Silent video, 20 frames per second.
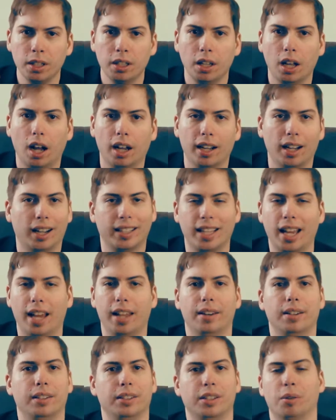
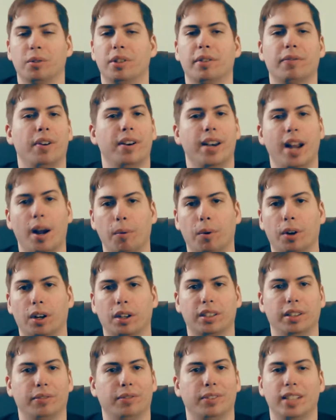Again, different
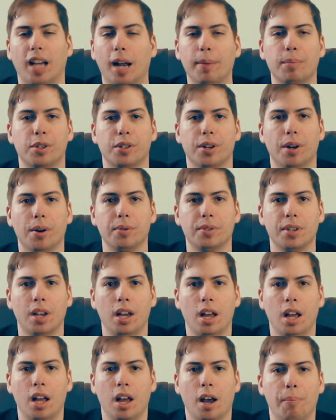network, different type of shows.
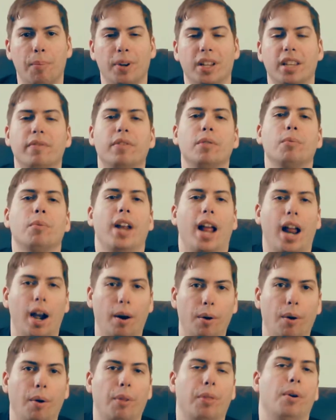But even when
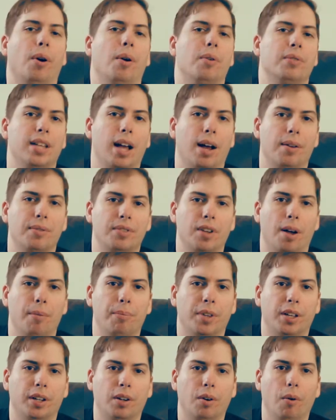Arrow throws out
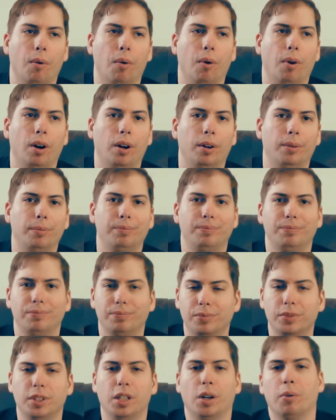something, or,
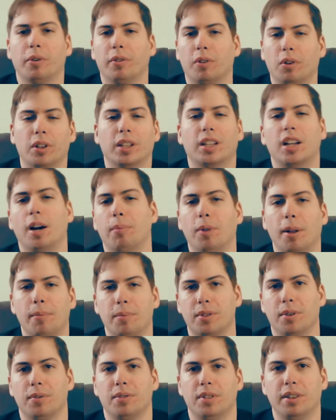we're only a couple
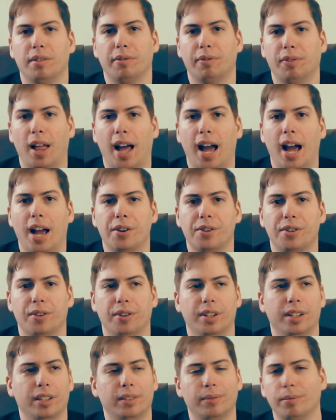episodes in The Flash,
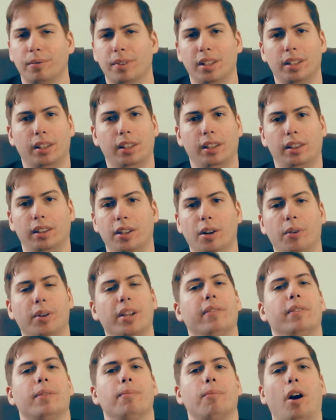and,
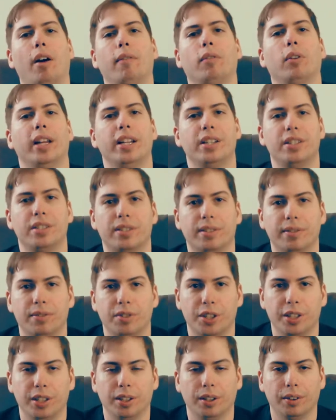even Marvel Agents of
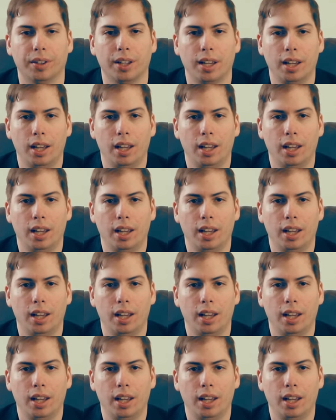S.H.I.E.L.D.,